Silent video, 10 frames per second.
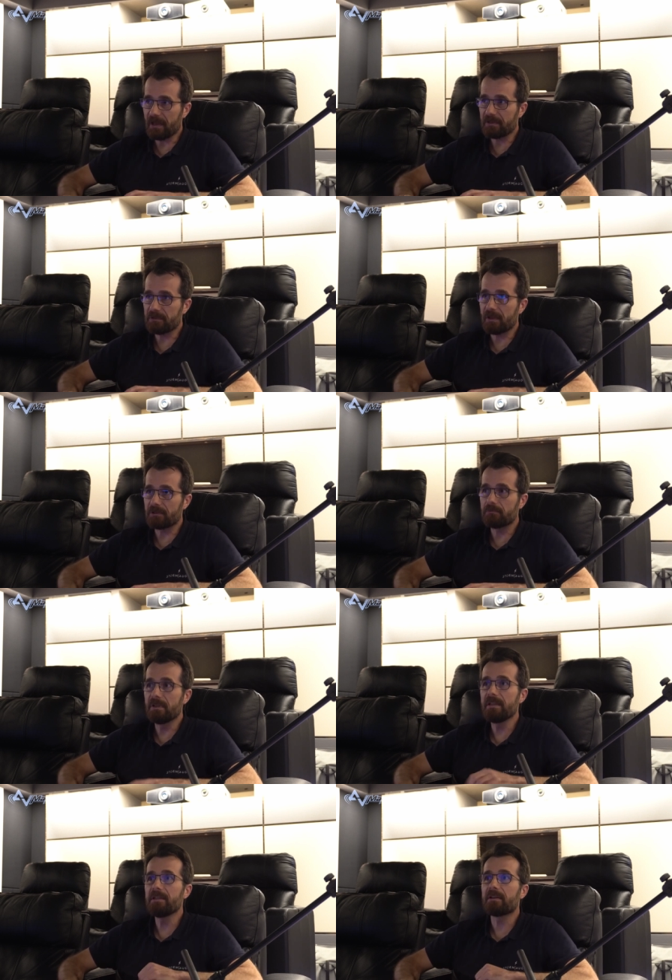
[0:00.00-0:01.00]
has has
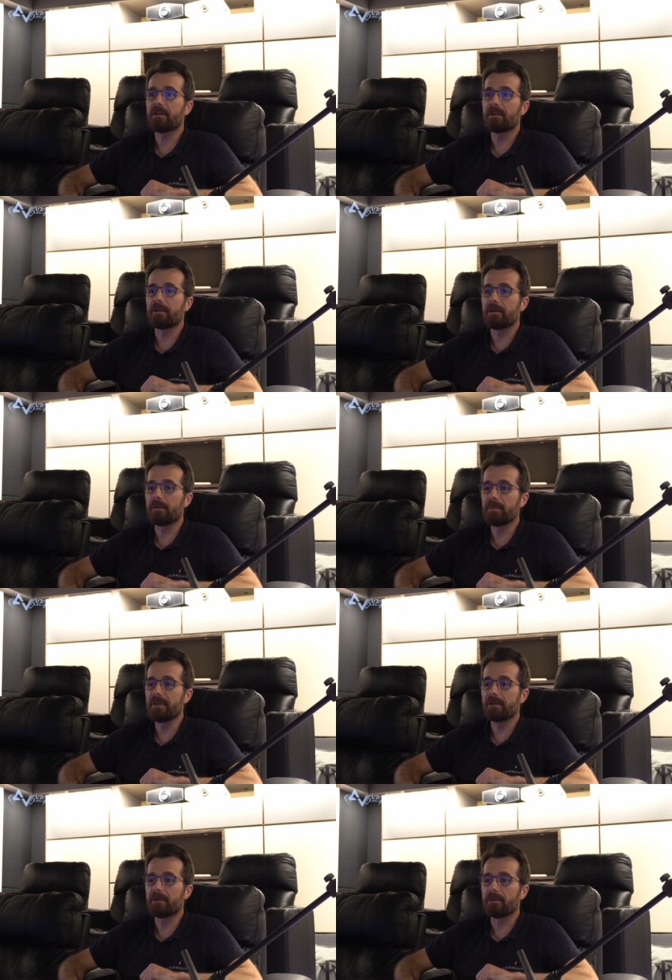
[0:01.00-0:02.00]
really uh,
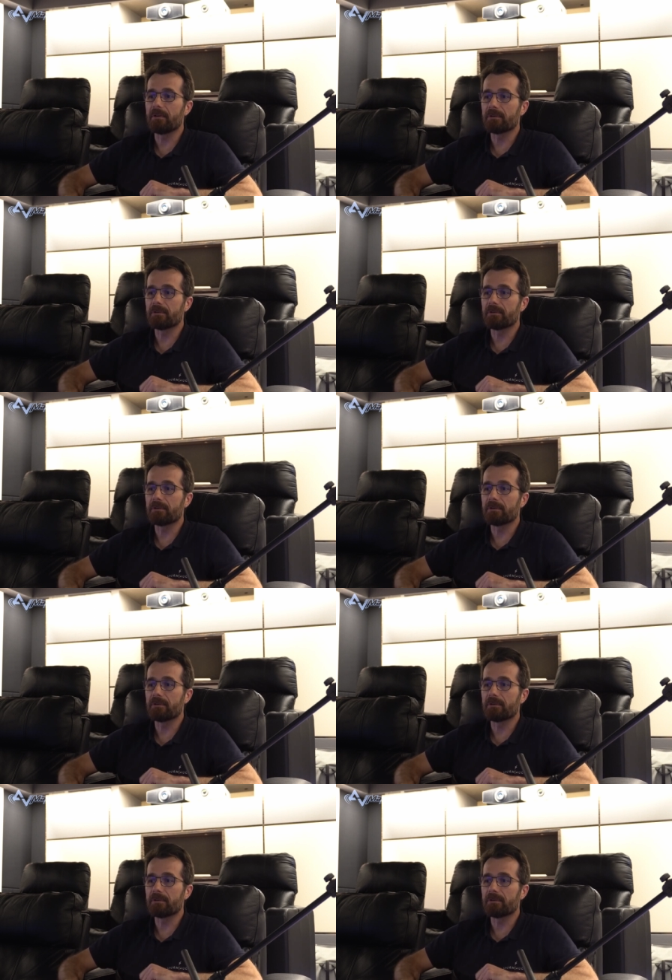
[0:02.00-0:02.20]
be a,